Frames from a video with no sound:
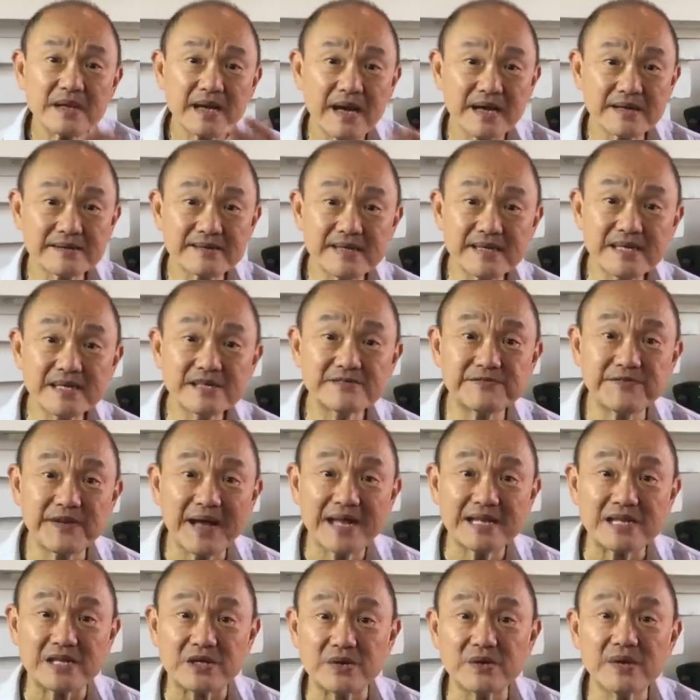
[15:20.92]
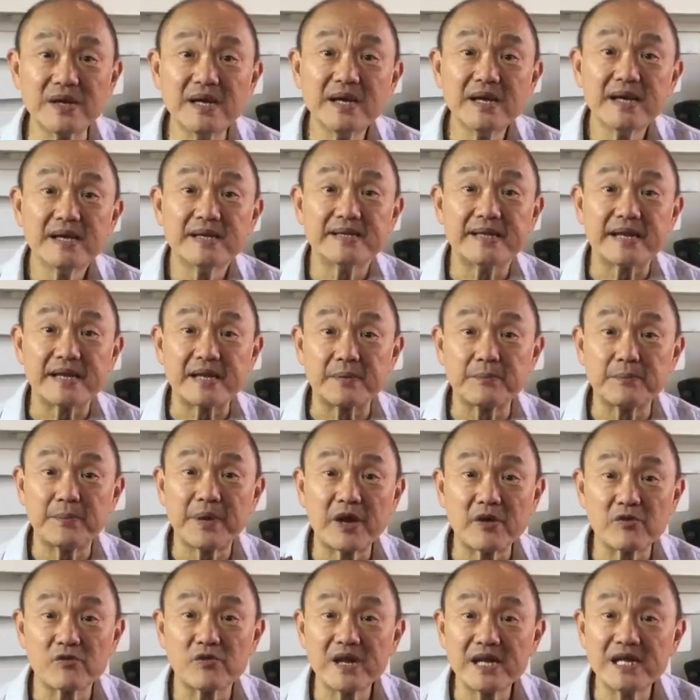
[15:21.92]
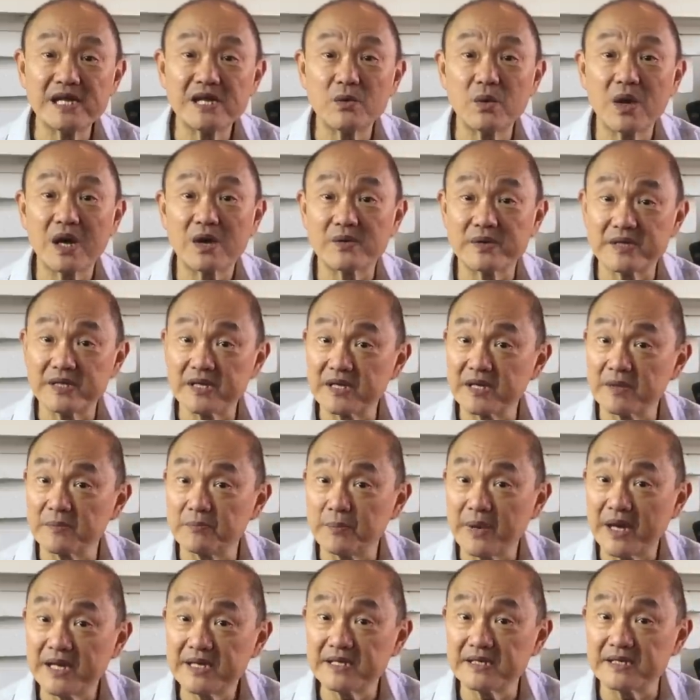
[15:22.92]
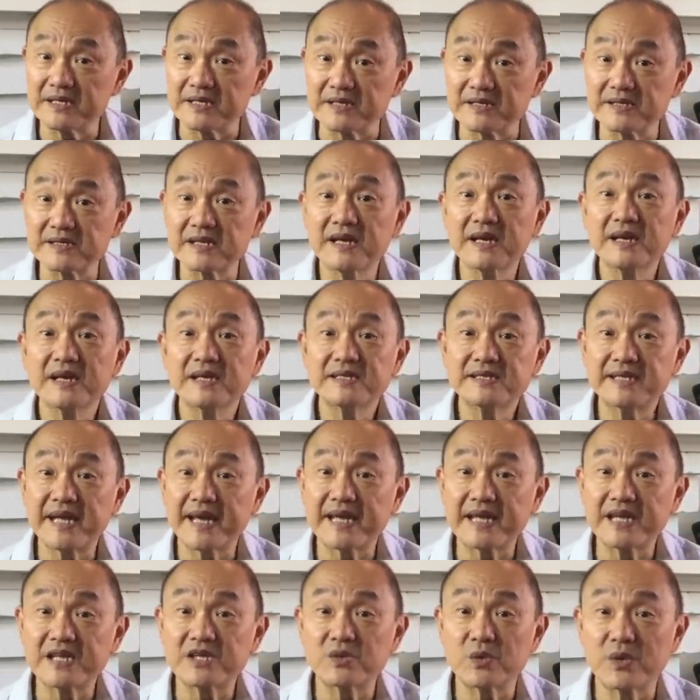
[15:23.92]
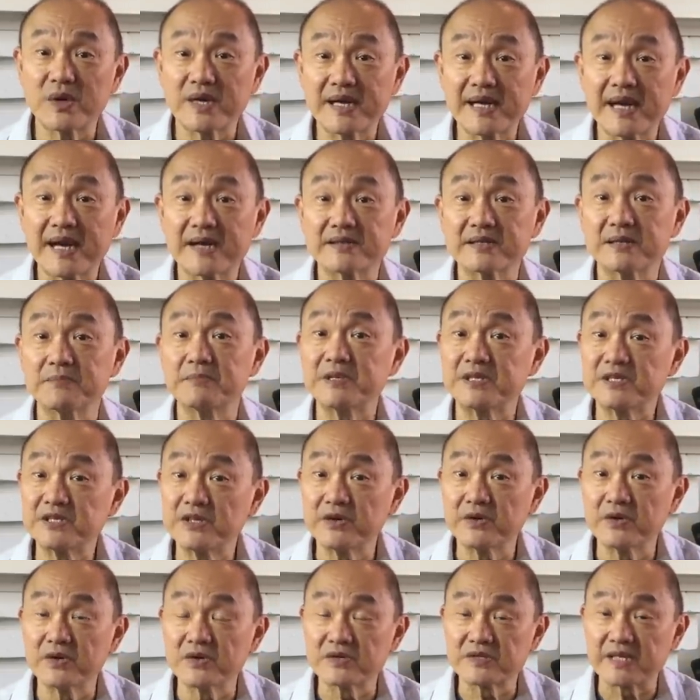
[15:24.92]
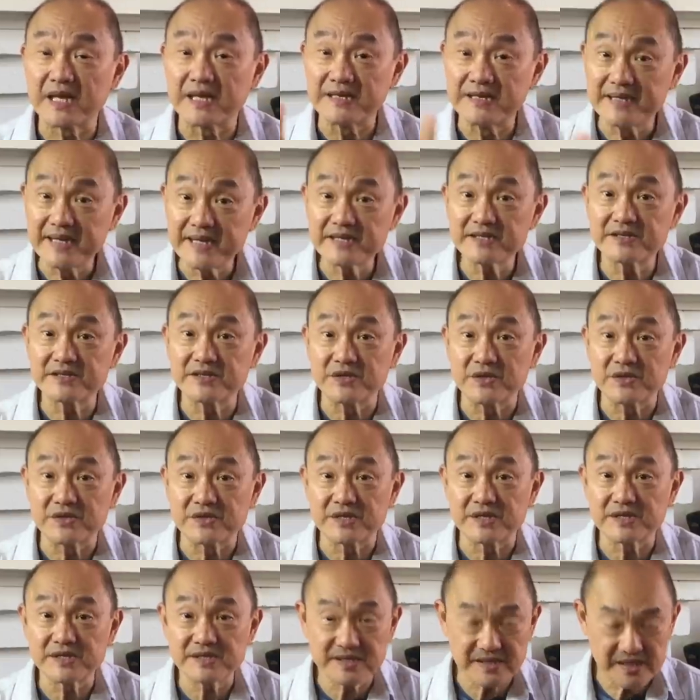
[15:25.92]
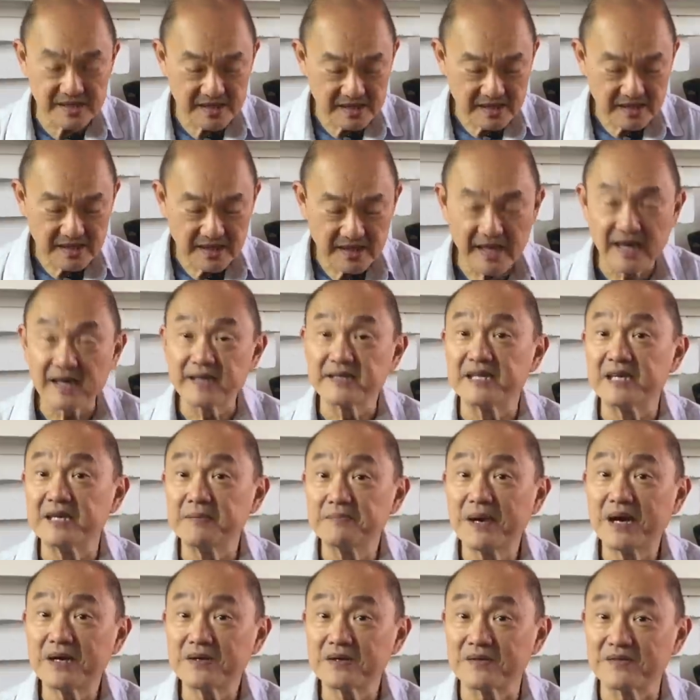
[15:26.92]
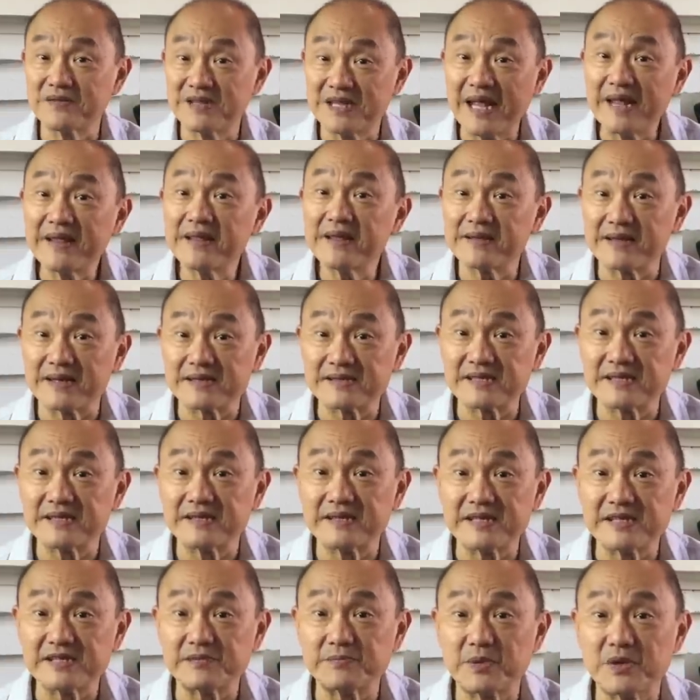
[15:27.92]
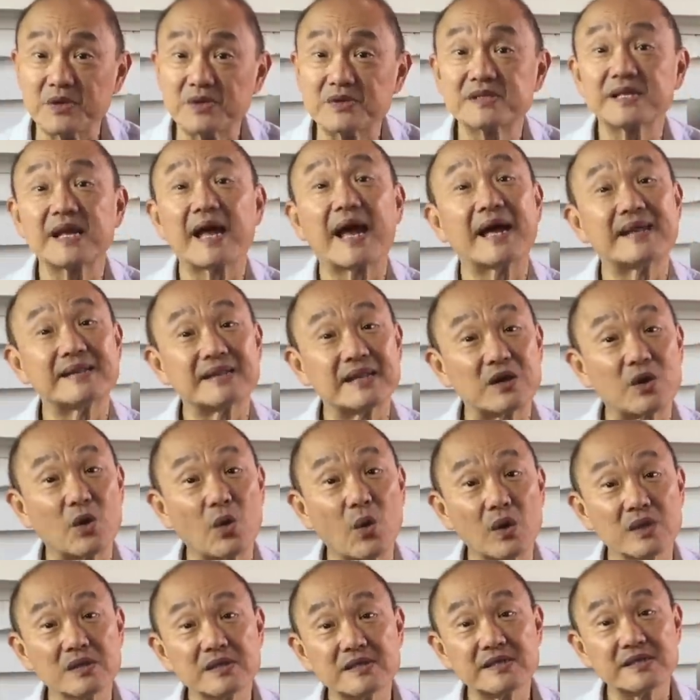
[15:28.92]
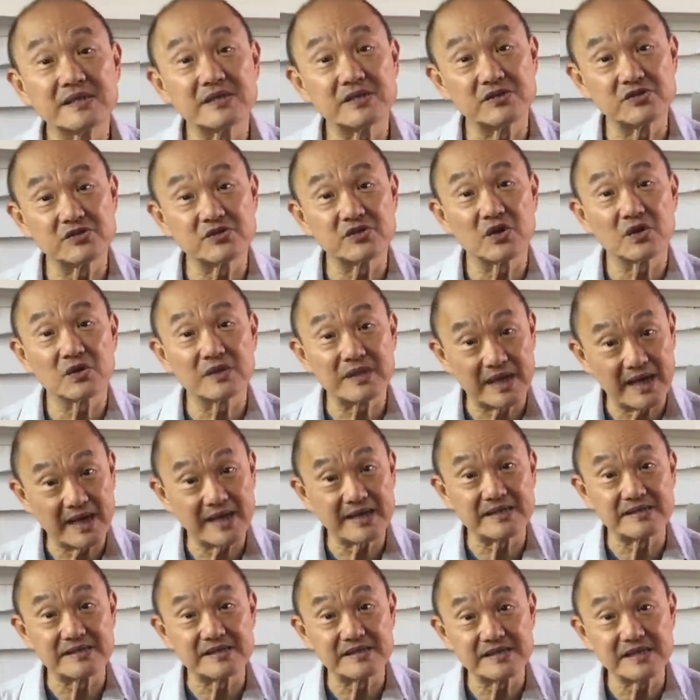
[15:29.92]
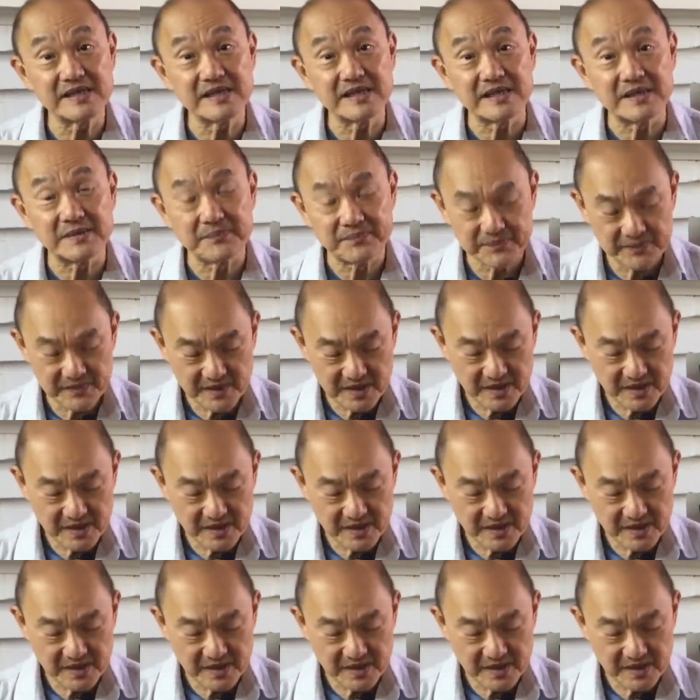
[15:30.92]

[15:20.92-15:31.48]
I think as value, they compare really well with their competitors, taking into account the materials that Nick's uses, the amount of leather that's in these boots, and the quality control that I can see.